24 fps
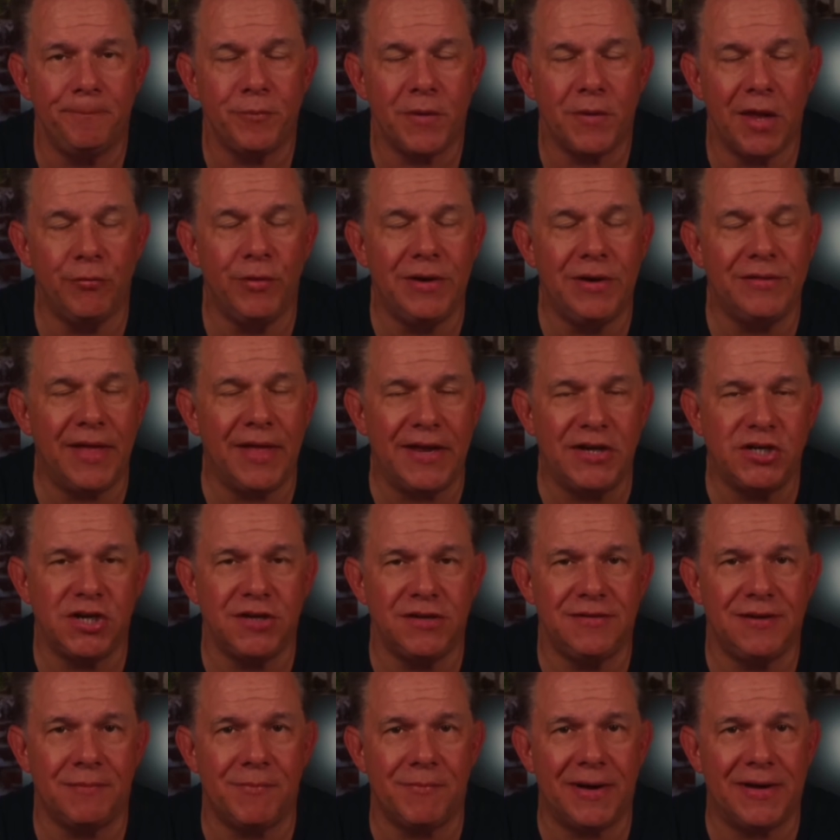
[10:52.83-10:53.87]
in relation
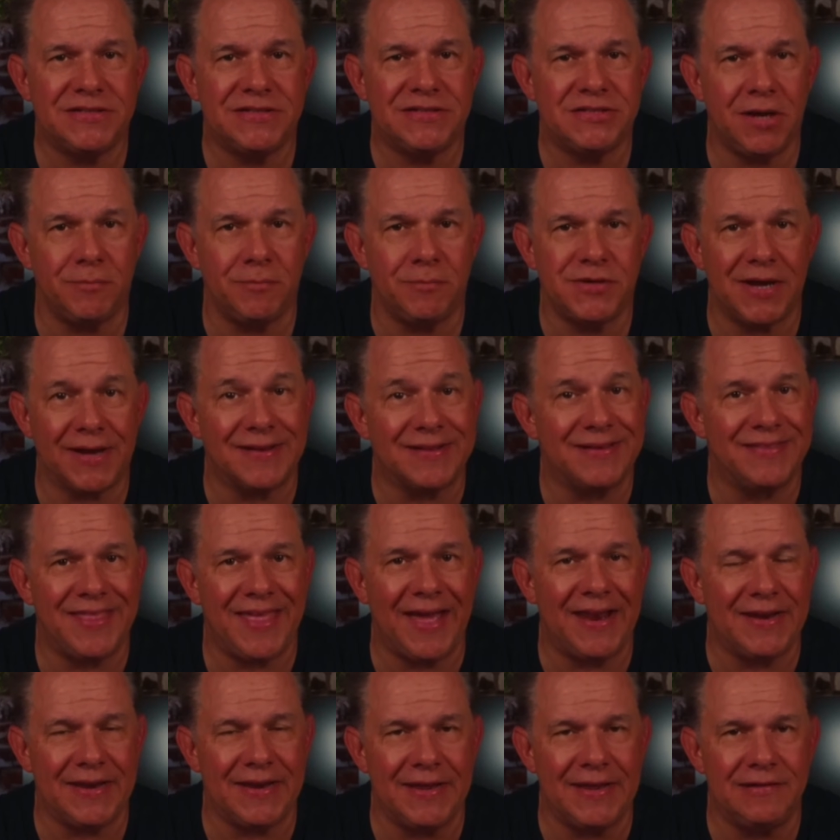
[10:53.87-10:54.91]
to my subject,
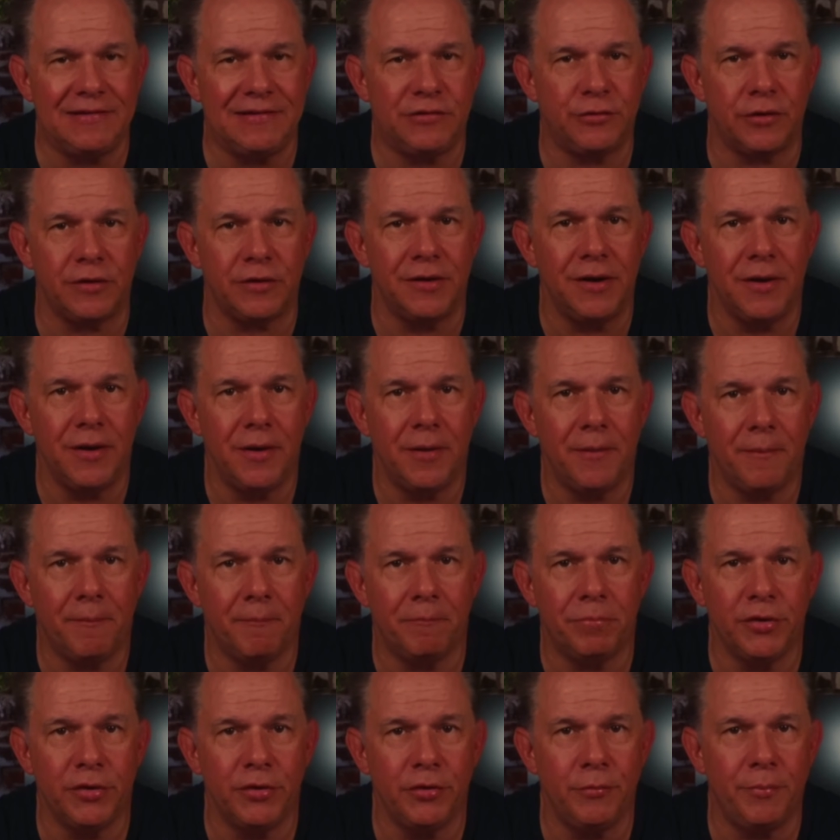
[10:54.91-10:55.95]
that eastern
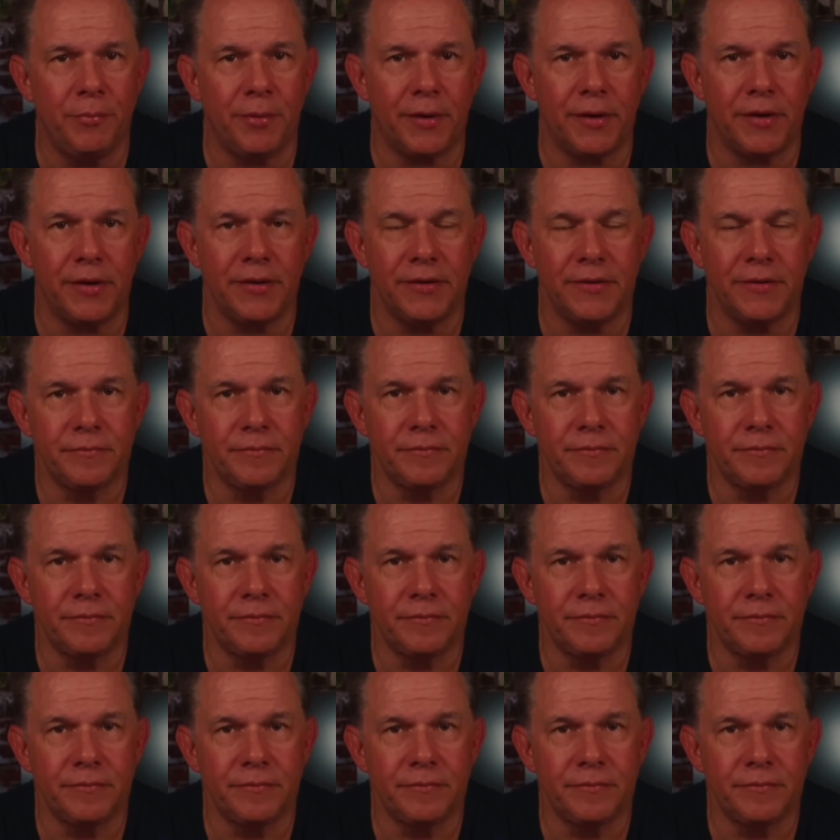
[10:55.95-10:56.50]
bluebird.